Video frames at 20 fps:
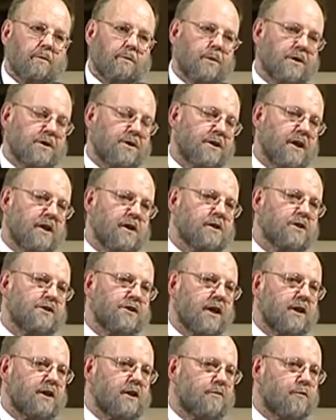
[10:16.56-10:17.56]
But
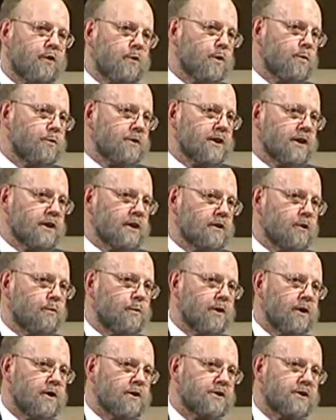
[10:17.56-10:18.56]
cells taken from a particular
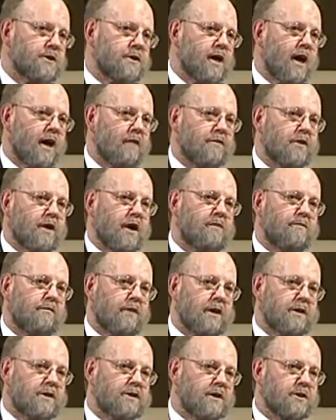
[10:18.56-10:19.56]
person have the
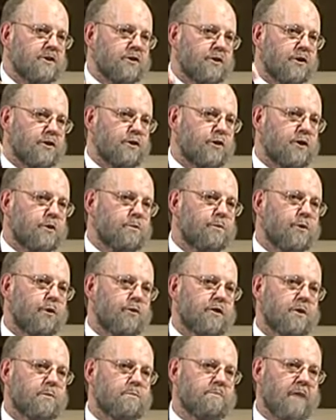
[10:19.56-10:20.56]
advantage that you can
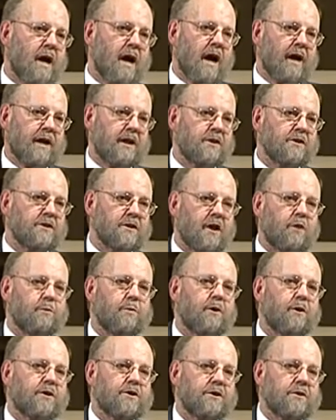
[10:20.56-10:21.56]
put them back into
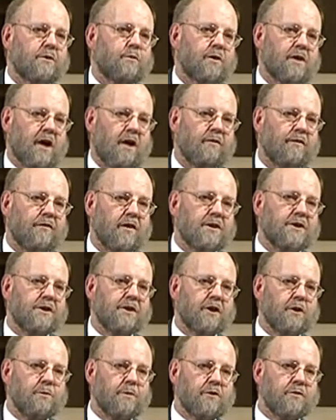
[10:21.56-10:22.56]
that person without
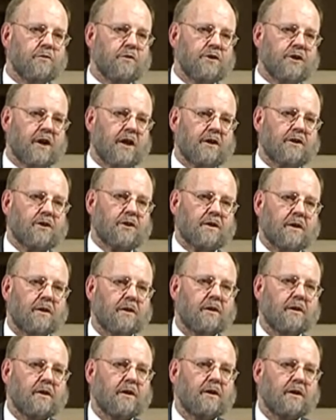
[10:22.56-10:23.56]
facing immune rejection,
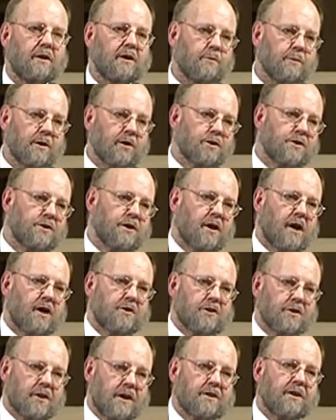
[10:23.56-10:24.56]
because they are
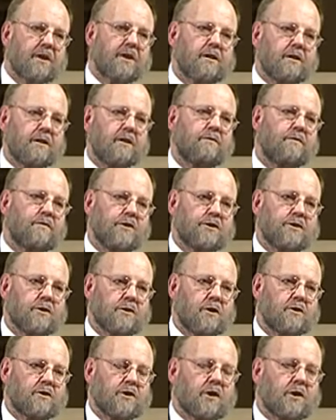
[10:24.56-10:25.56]
genetically and
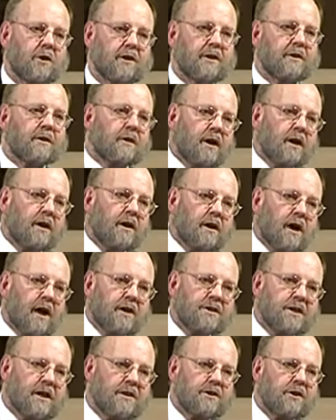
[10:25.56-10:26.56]
physiologically
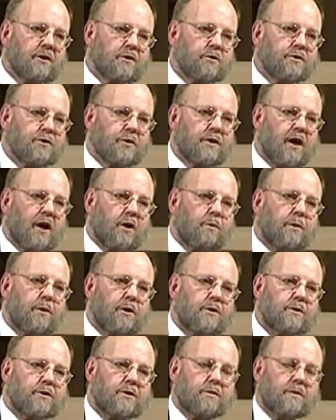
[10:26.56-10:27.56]
identical to that
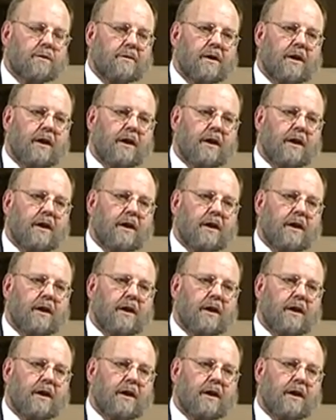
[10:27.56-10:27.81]
person.